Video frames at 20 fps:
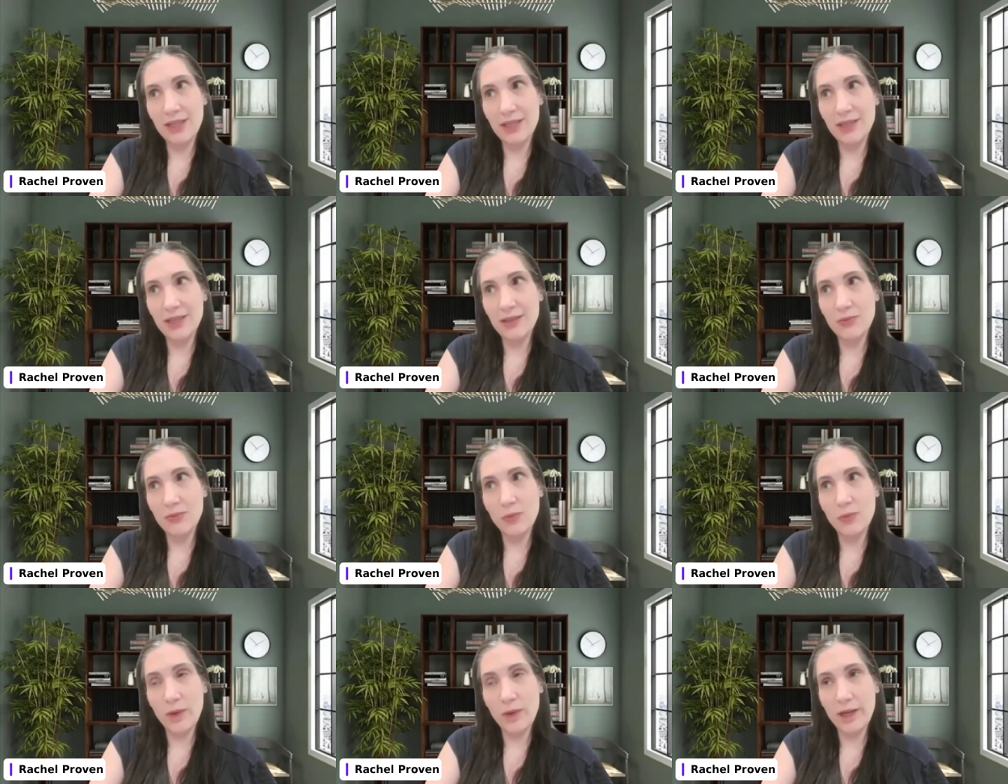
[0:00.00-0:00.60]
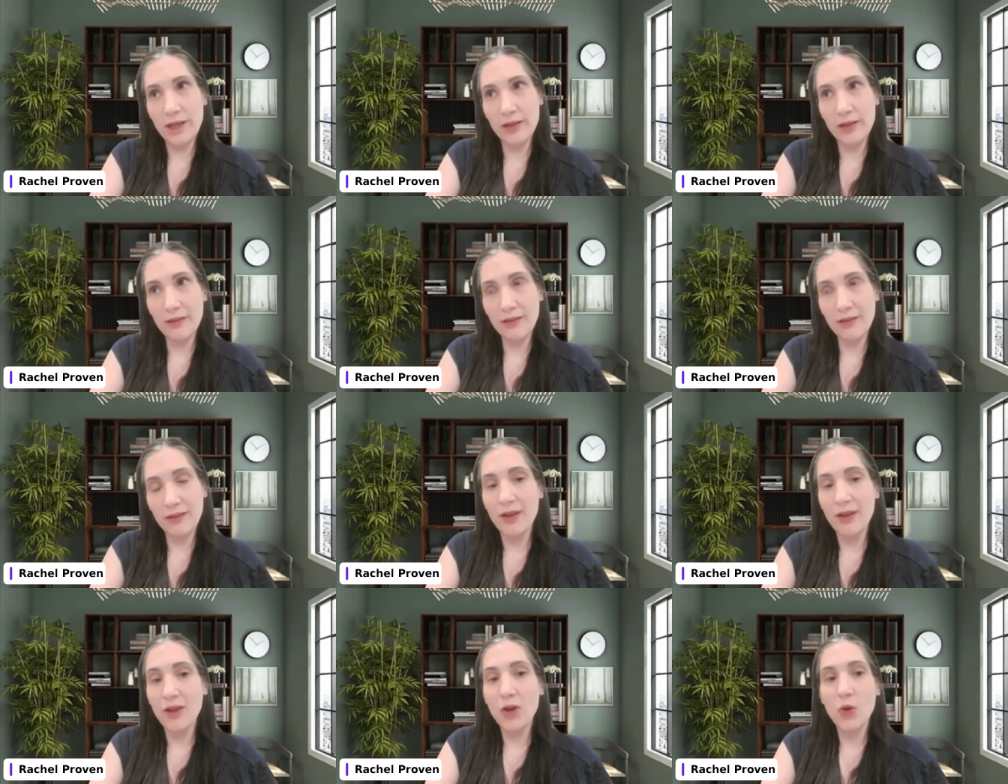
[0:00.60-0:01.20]
lead
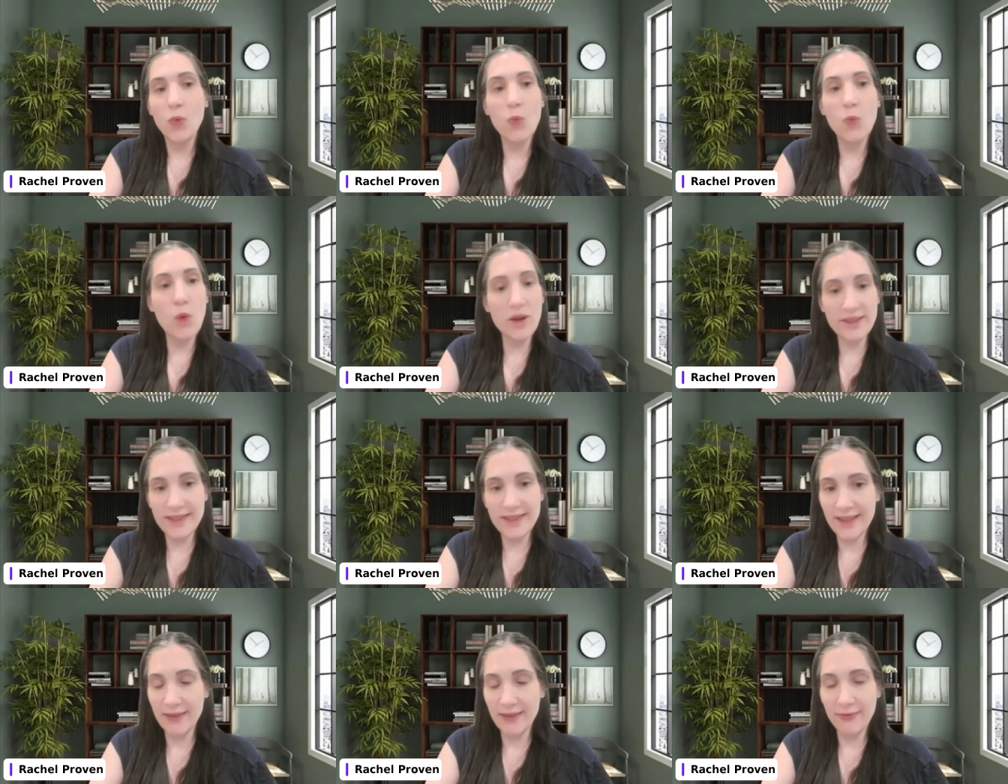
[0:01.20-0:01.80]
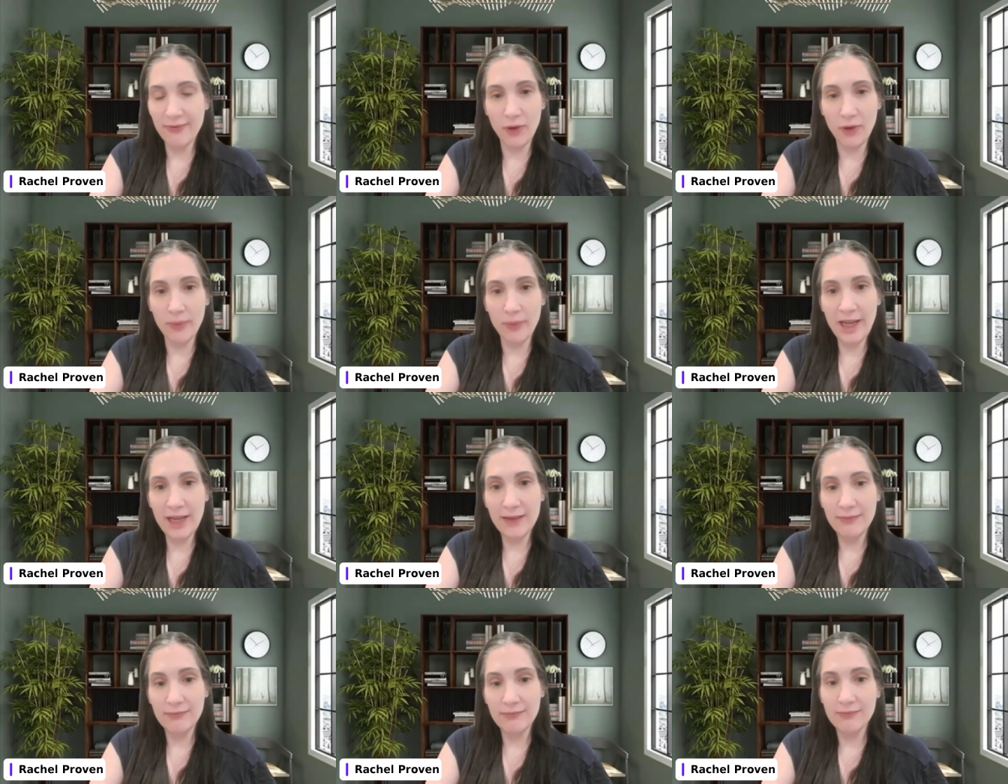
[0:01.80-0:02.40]
with what's in it for
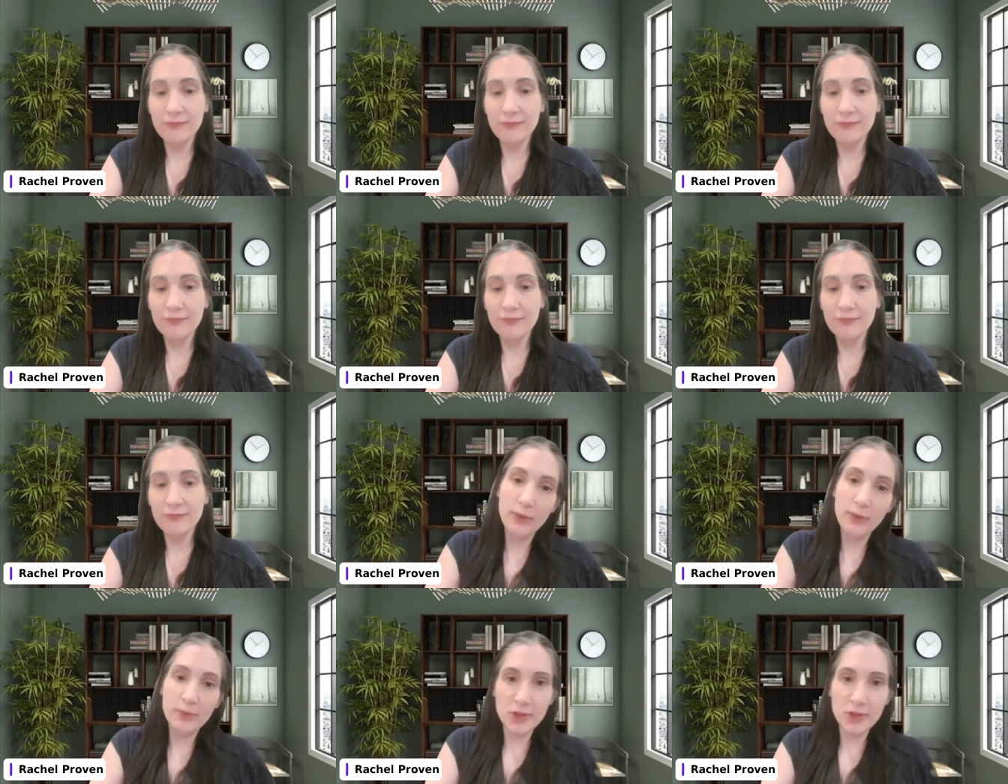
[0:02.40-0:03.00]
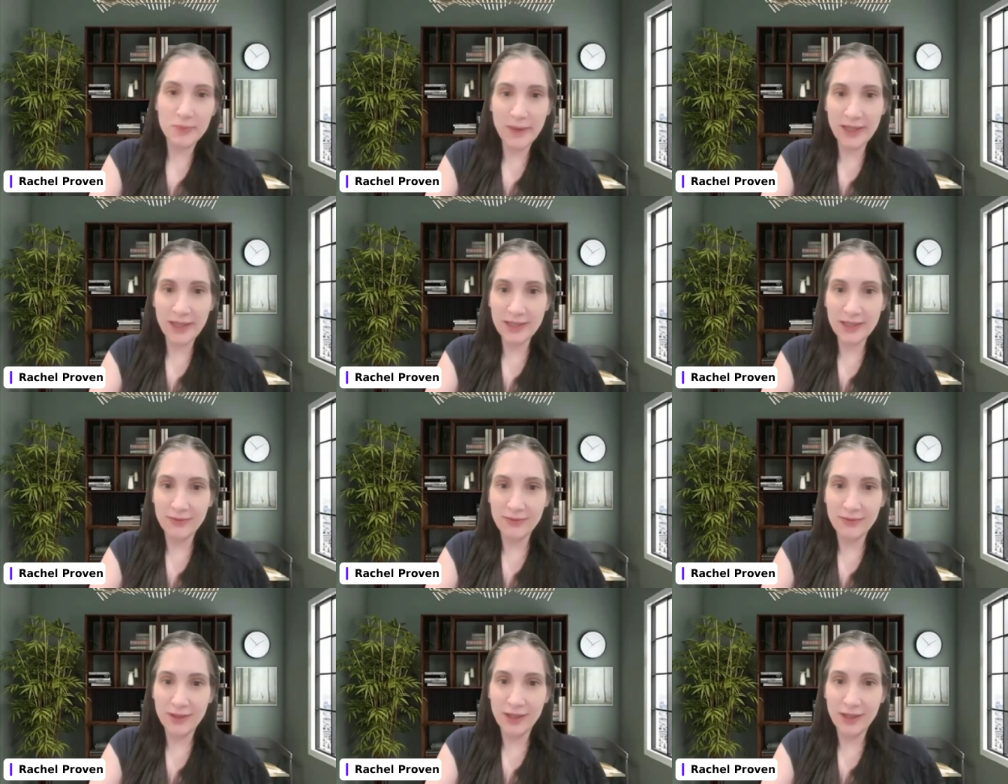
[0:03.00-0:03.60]
me from their
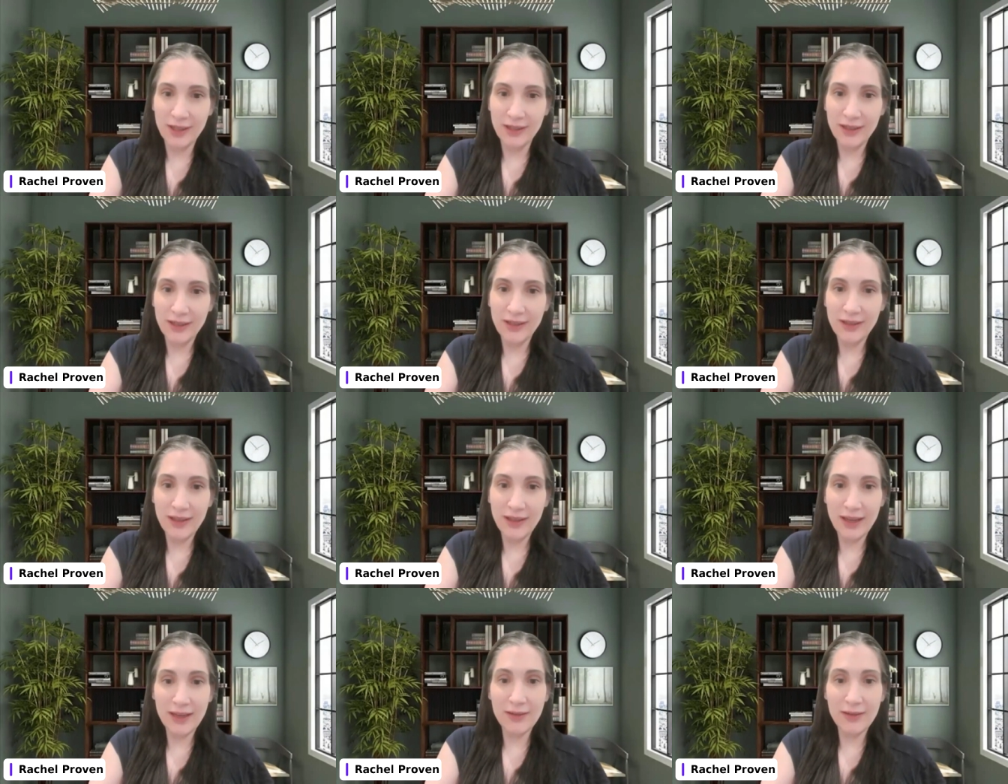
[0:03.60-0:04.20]
perspective. Like,